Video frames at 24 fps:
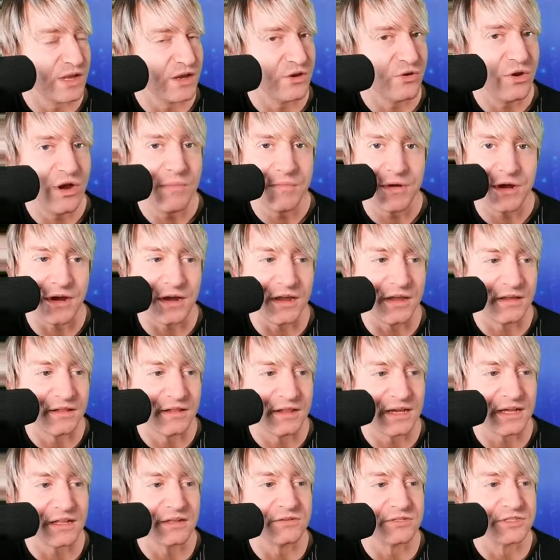cranberry,
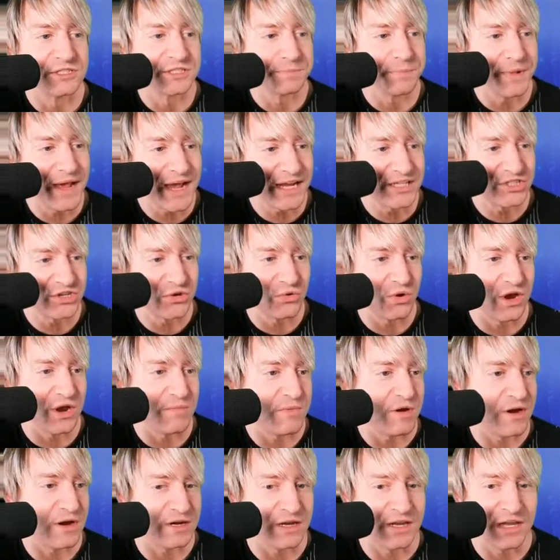like a little splash of
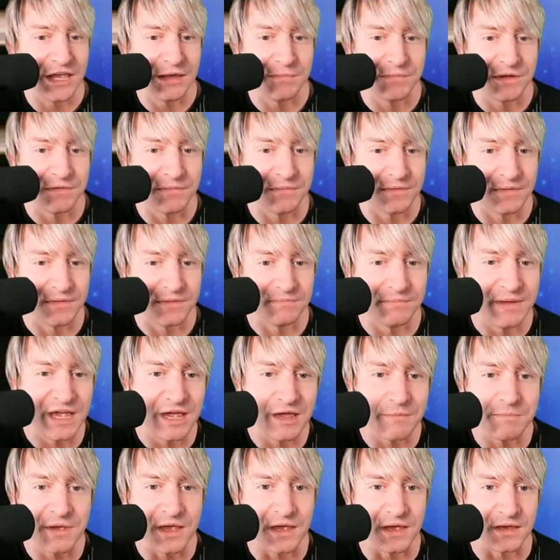cranberry to keep it, make
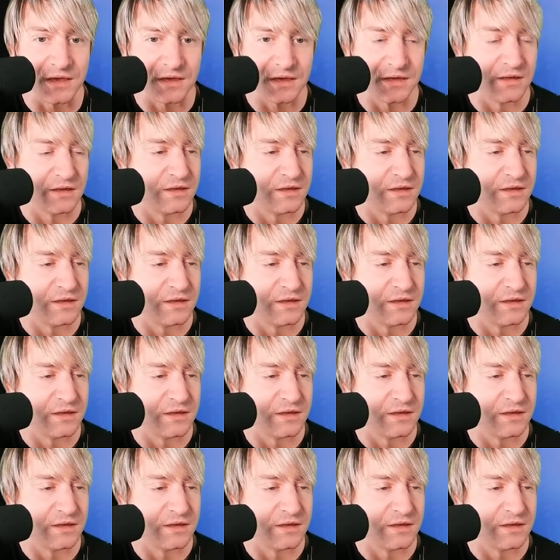it pink.